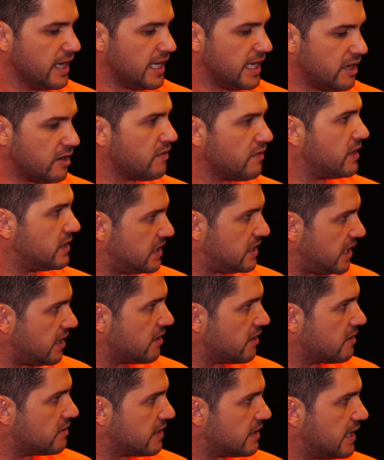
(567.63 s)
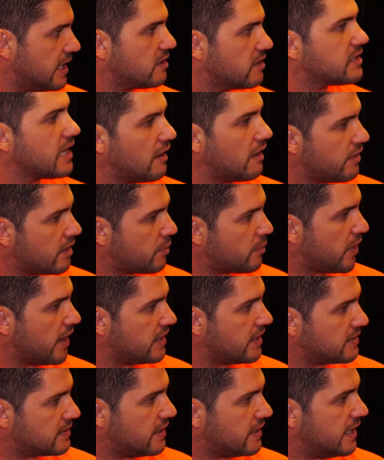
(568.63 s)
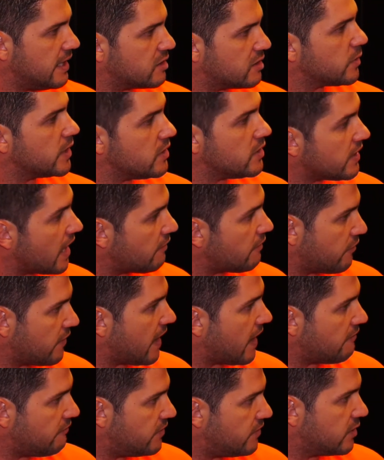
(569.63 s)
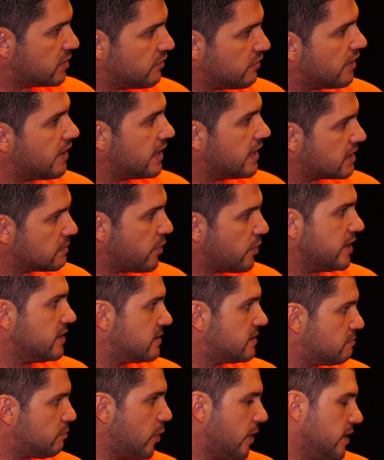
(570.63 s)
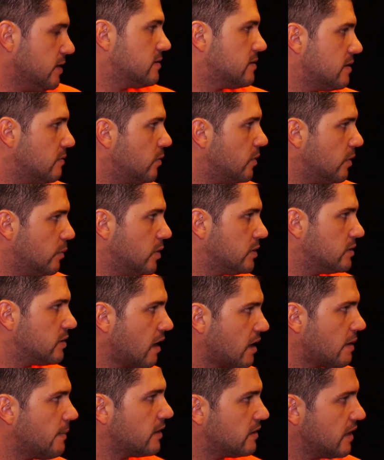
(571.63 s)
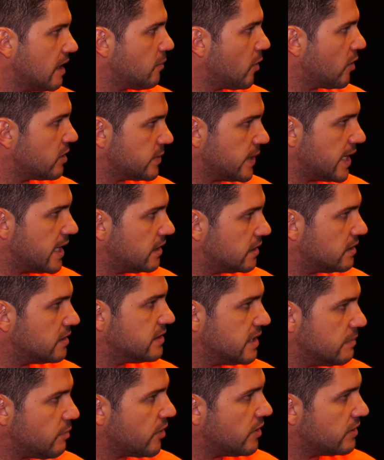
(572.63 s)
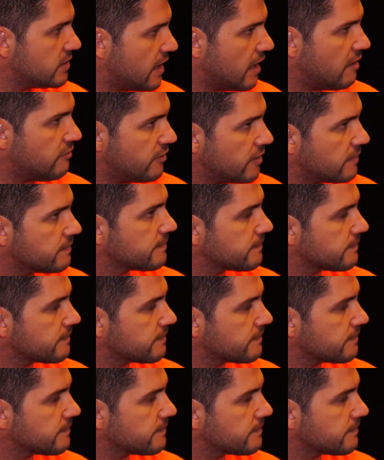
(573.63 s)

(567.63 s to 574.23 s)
here are the tiers and here's how they're priced and here's what you get for those various price points. And we'll talk about that more as we get a little deeper into alpha.